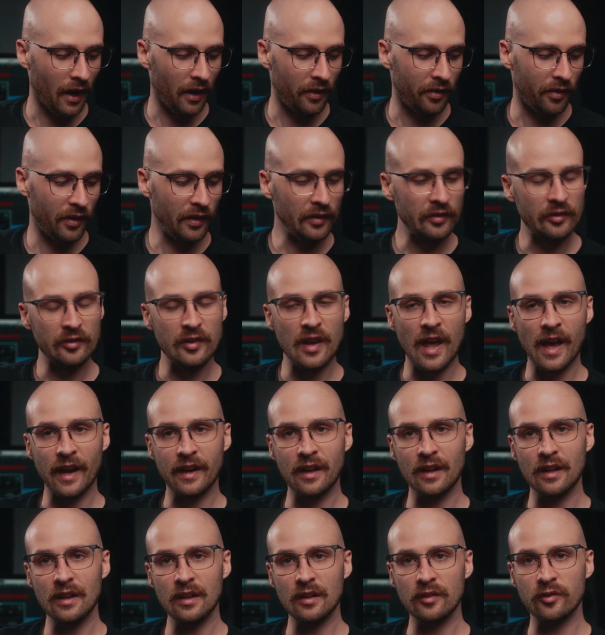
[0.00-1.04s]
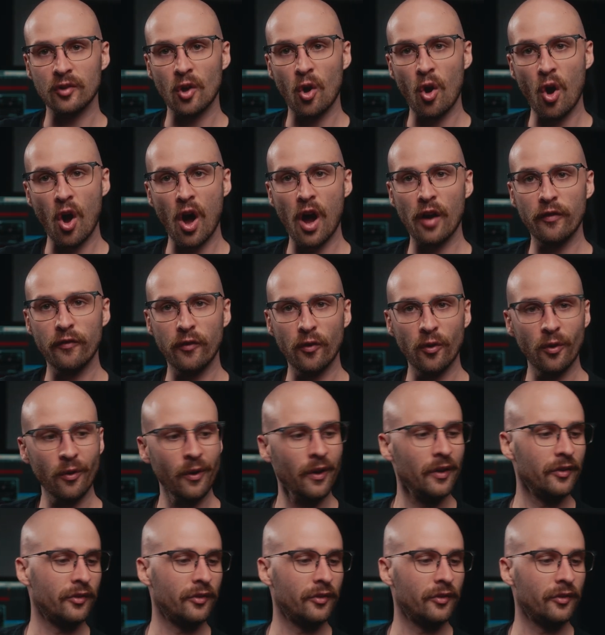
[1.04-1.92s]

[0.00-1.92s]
This neck is awful,